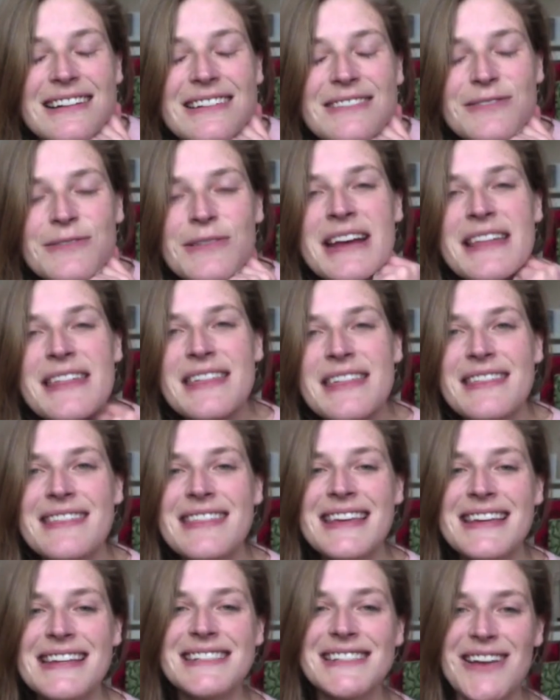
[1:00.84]
With
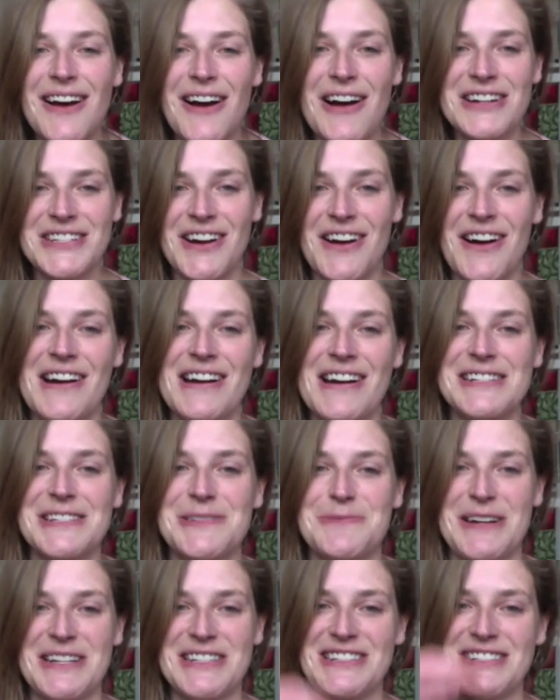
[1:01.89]
these heart-to-heart
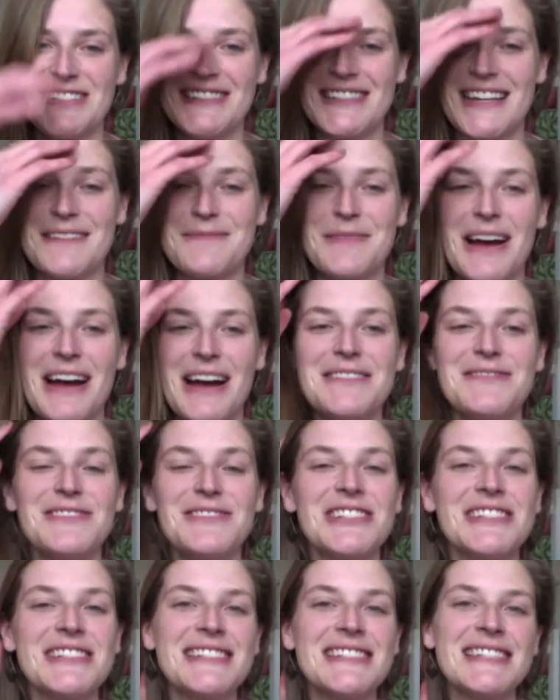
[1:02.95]
expressions, I'm kind of
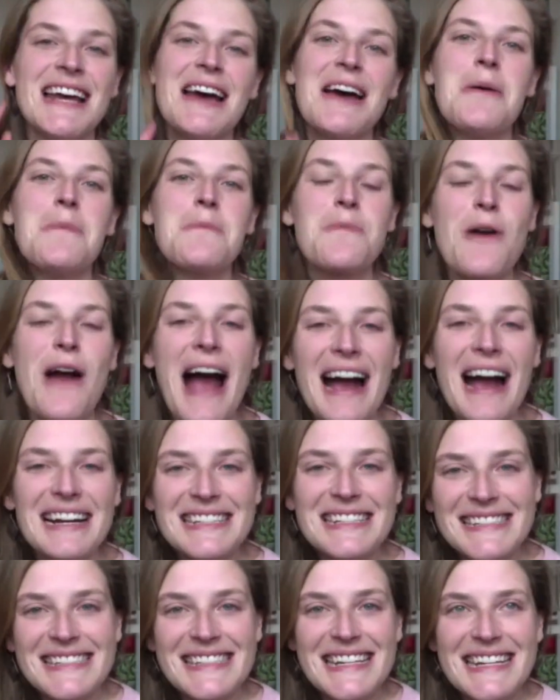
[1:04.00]
just
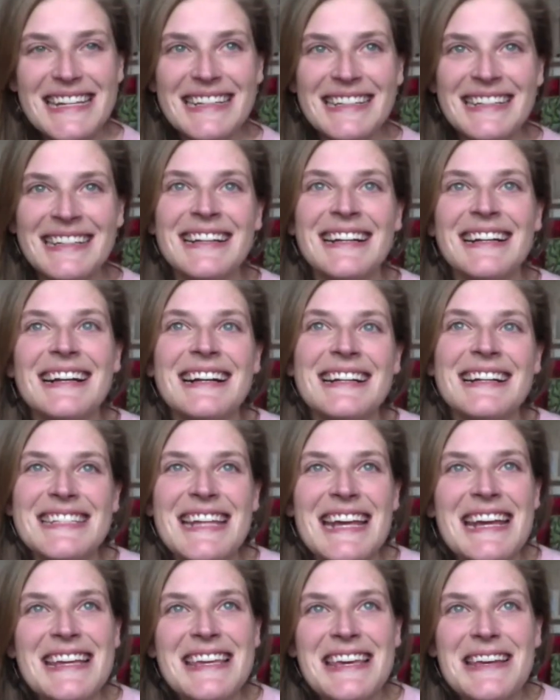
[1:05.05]
practicing,
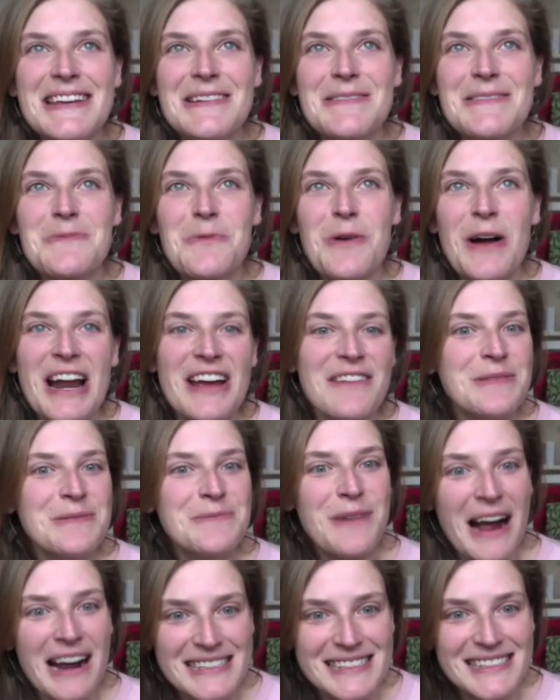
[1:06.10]
taking what I've been
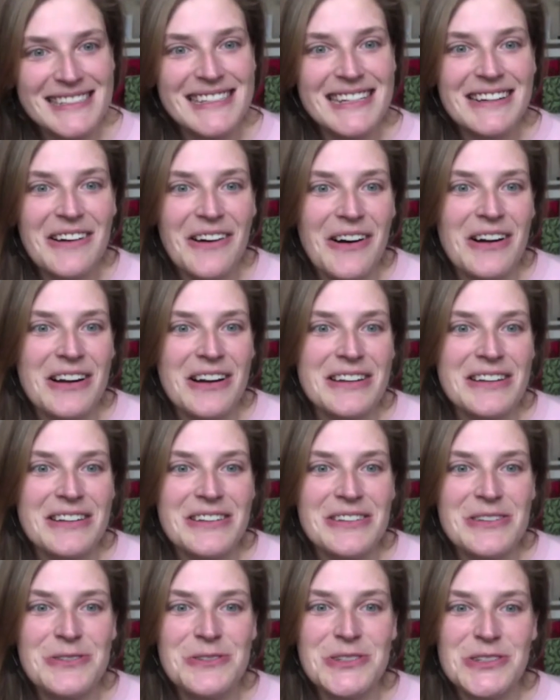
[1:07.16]
practicing on
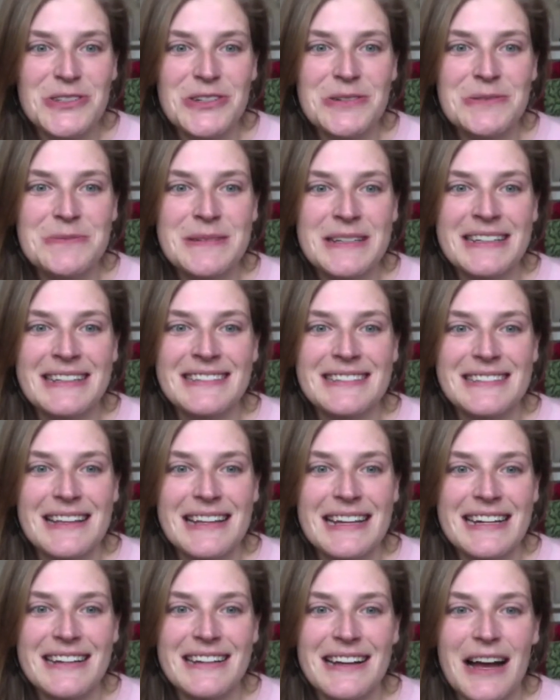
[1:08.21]
YouTube in
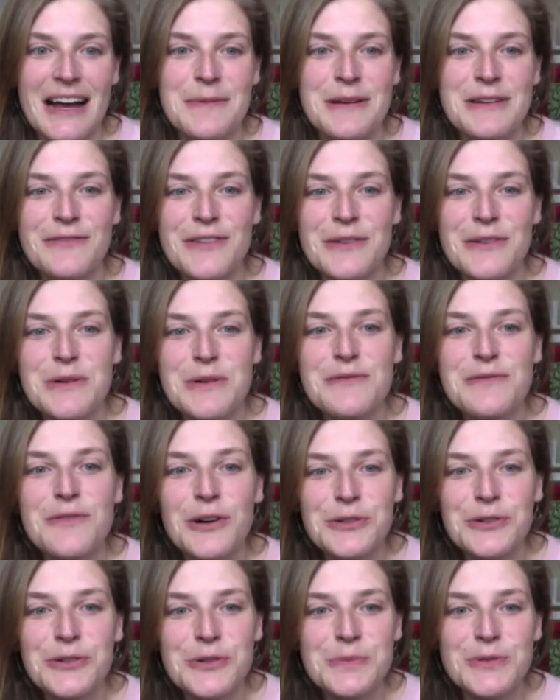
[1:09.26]
like coming from a
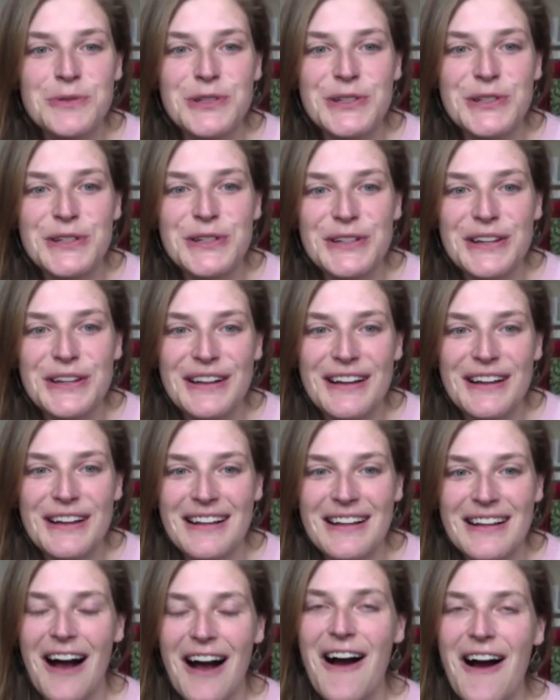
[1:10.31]
vulnerable,
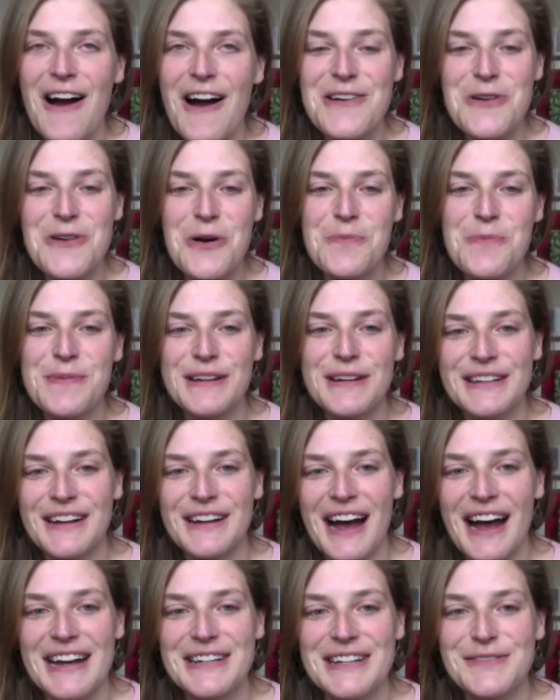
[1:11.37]
heart open
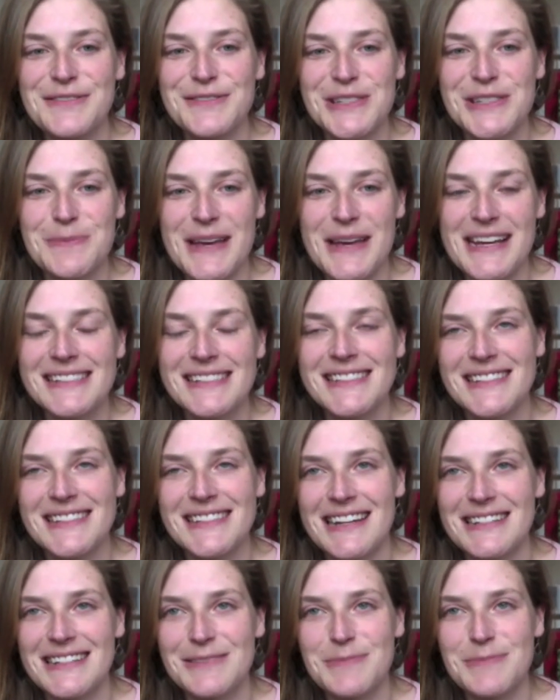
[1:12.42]
kind of space
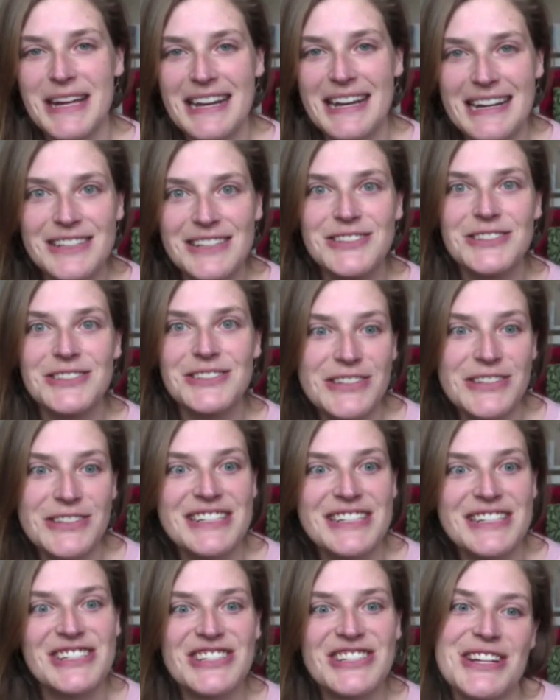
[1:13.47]
and beginning to
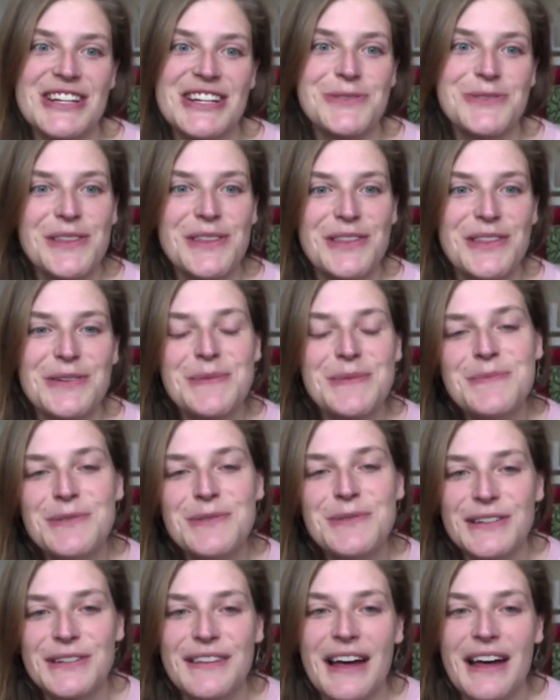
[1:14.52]
exchange with other
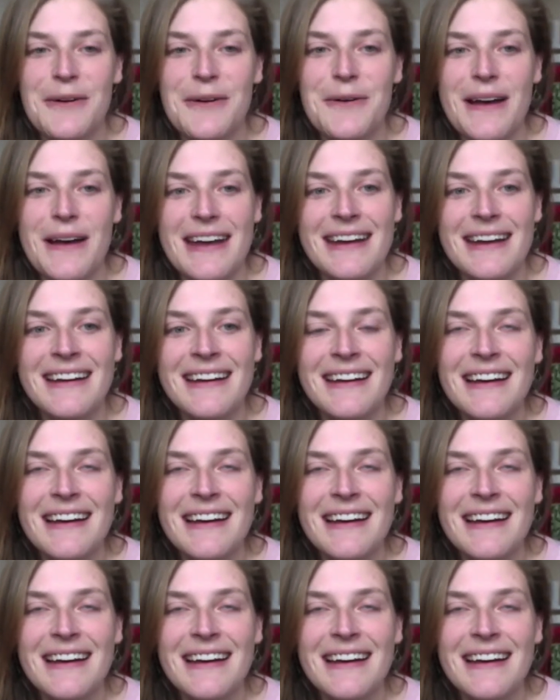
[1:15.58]
people in that way.